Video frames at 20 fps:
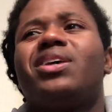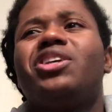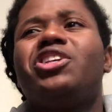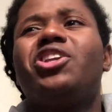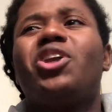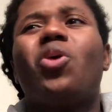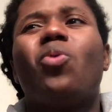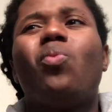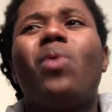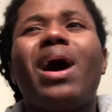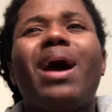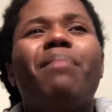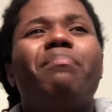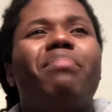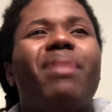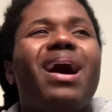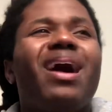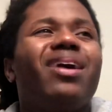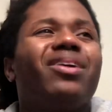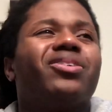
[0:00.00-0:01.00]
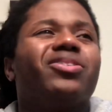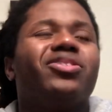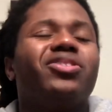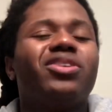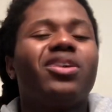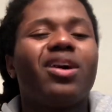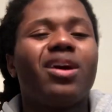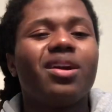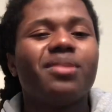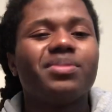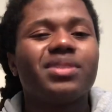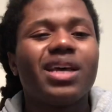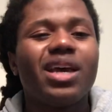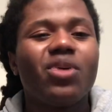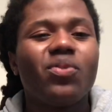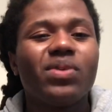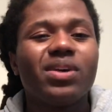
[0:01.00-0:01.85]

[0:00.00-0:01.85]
why bother? You know what I'm saying?